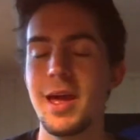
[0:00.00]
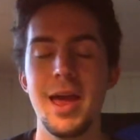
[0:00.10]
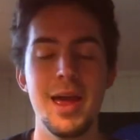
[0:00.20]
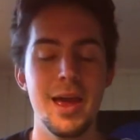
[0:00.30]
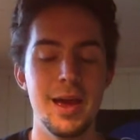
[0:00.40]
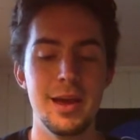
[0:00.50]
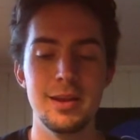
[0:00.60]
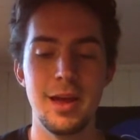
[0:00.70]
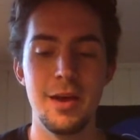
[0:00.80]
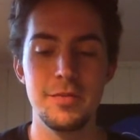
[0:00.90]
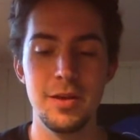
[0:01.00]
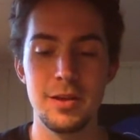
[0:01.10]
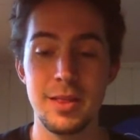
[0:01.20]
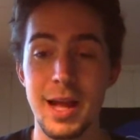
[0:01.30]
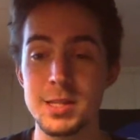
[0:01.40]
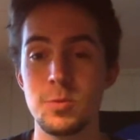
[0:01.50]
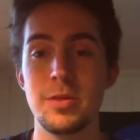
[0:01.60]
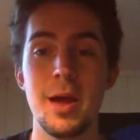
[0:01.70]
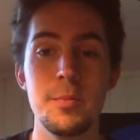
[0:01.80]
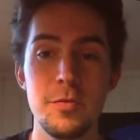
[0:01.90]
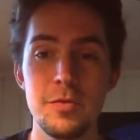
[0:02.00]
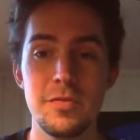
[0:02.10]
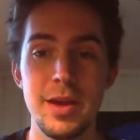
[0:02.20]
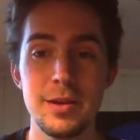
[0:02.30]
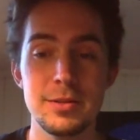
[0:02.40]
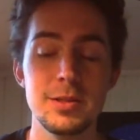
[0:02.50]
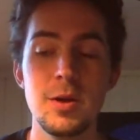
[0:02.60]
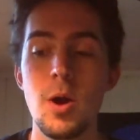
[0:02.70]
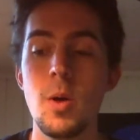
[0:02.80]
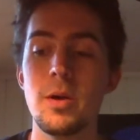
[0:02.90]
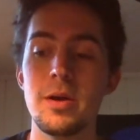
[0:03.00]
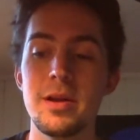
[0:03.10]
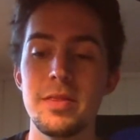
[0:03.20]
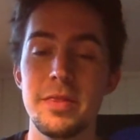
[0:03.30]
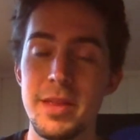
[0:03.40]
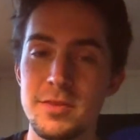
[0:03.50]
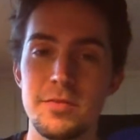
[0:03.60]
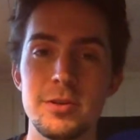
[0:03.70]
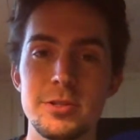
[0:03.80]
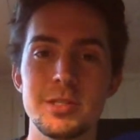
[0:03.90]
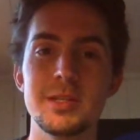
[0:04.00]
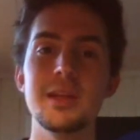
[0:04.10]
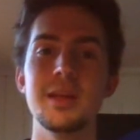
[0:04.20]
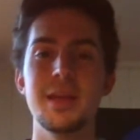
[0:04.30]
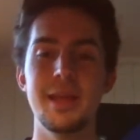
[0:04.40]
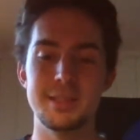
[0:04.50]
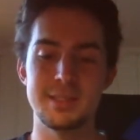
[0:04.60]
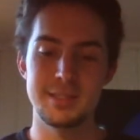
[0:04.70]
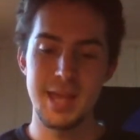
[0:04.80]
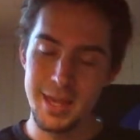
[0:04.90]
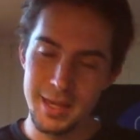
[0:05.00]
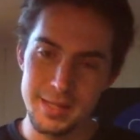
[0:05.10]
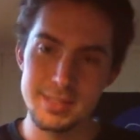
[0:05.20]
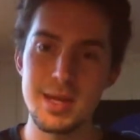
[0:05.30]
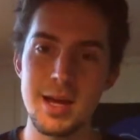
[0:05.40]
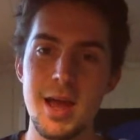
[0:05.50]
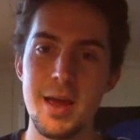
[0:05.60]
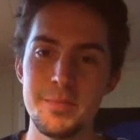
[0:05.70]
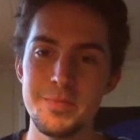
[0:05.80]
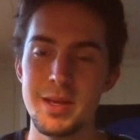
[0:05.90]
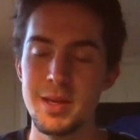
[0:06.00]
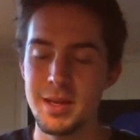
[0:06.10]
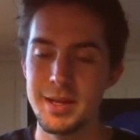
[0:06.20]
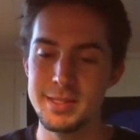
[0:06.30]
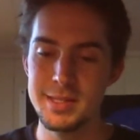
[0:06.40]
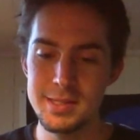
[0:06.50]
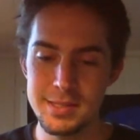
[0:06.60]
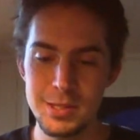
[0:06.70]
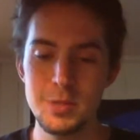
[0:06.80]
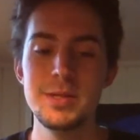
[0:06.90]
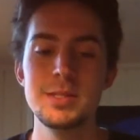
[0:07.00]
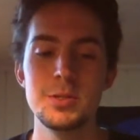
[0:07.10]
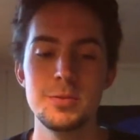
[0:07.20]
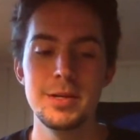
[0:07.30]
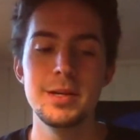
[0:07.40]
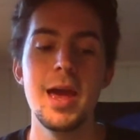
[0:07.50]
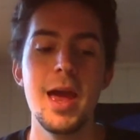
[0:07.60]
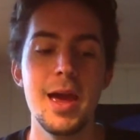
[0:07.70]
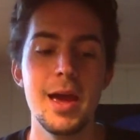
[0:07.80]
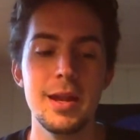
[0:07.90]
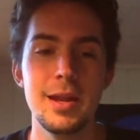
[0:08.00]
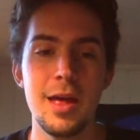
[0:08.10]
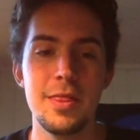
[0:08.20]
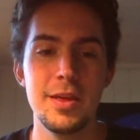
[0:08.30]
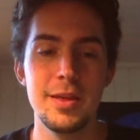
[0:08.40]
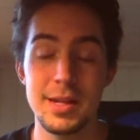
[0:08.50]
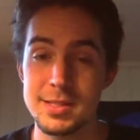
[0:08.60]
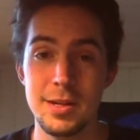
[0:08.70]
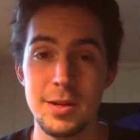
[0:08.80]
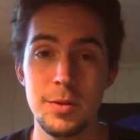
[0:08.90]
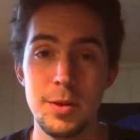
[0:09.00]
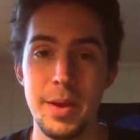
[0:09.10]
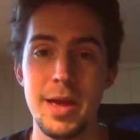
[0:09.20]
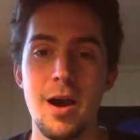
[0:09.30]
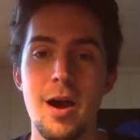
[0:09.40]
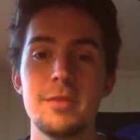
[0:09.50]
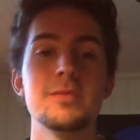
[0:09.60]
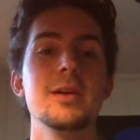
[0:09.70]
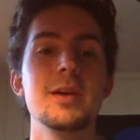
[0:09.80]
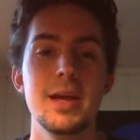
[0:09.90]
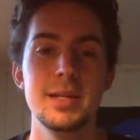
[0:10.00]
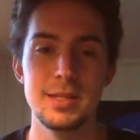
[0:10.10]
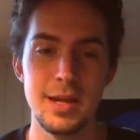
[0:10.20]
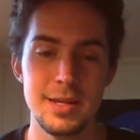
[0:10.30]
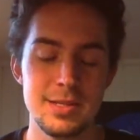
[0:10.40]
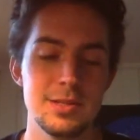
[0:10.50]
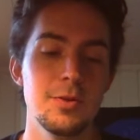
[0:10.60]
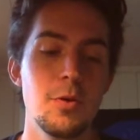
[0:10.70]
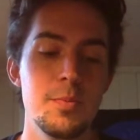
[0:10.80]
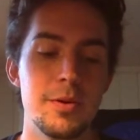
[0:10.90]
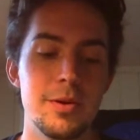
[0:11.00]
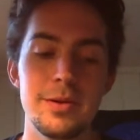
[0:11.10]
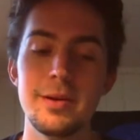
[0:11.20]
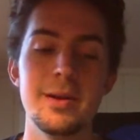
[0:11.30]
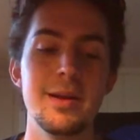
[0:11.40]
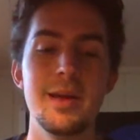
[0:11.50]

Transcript: and I felt like that's where that movie failed, where in this version it's taking its time, it's easing you into it, and I think that's going to really pay off. It's a nice slow burn,